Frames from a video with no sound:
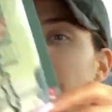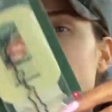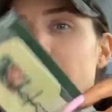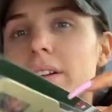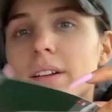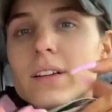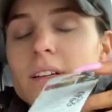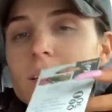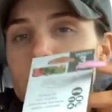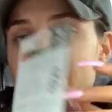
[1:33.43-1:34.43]
Okay.
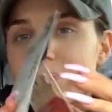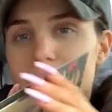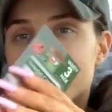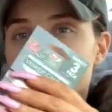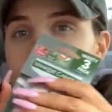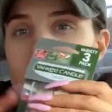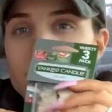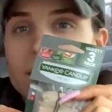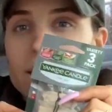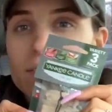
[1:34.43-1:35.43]
Huh.
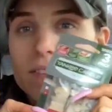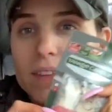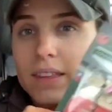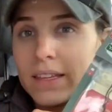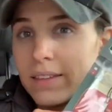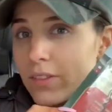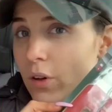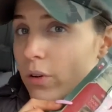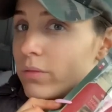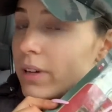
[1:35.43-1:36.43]
They've seen these
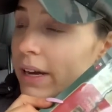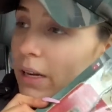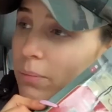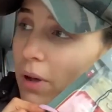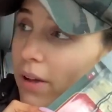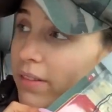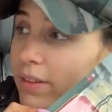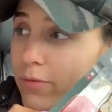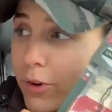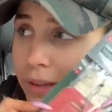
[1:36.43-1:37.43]
though. I unboxed
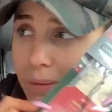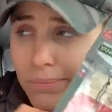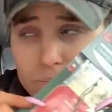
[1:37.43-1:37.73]
it for them.